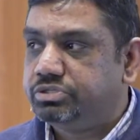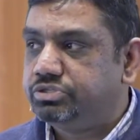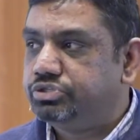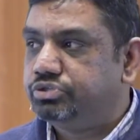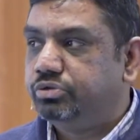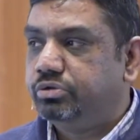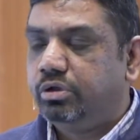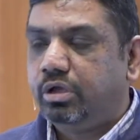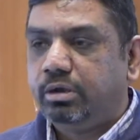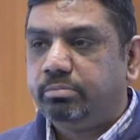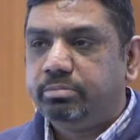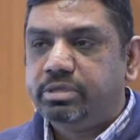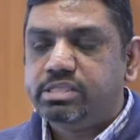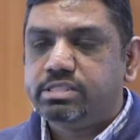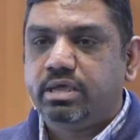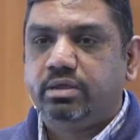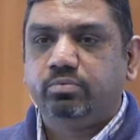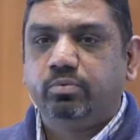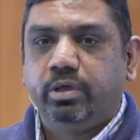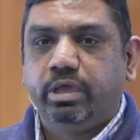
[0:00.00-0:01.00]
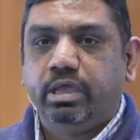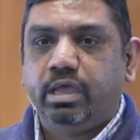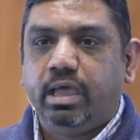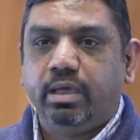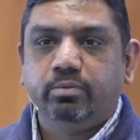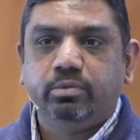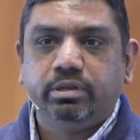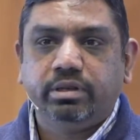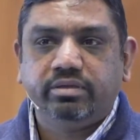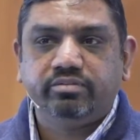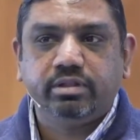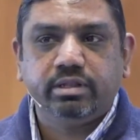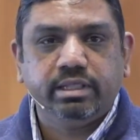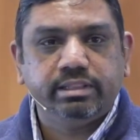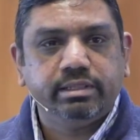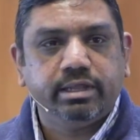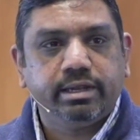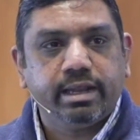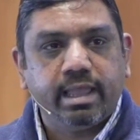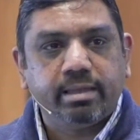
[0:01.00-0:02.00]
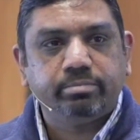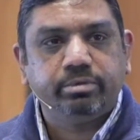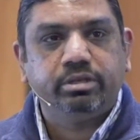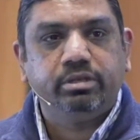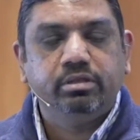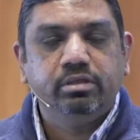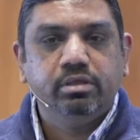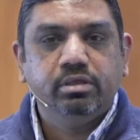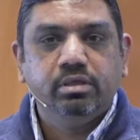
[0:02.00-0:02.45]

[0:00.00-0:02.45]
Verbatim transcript: should not be that way. I will never let that happen.